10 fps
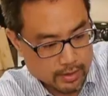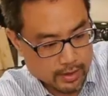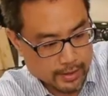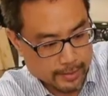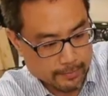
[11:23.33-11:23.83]

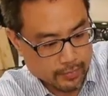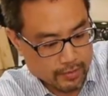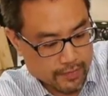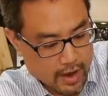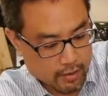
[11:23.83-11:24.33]

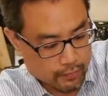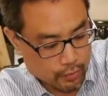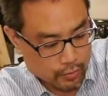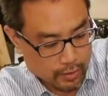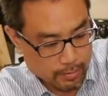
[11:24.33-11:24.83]
file
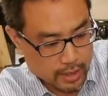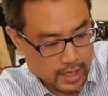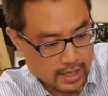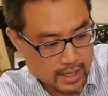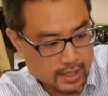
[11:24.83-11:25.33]
folder
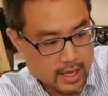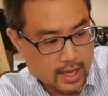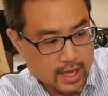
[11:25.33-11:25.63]
pocket,